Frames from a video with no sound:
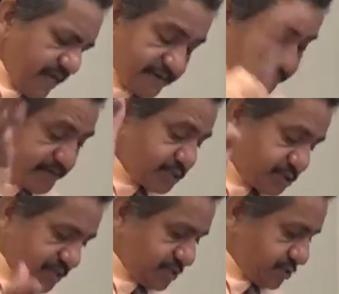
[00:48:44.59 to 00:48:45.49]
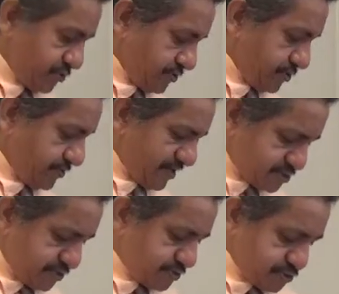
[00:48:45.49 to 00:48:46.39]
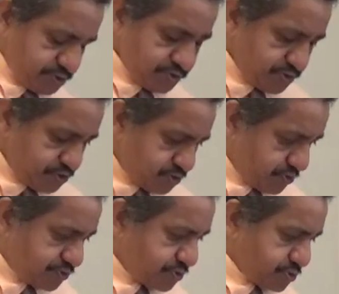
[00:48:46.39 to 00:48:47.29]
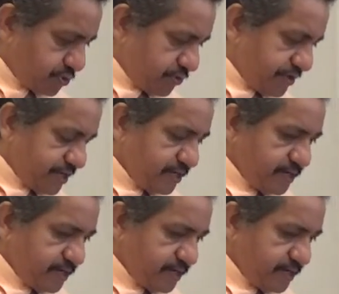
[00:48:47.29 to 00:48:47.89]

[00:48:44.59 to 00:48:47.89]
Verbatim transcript: I meant to say this earlier, but I'll share this, this short story.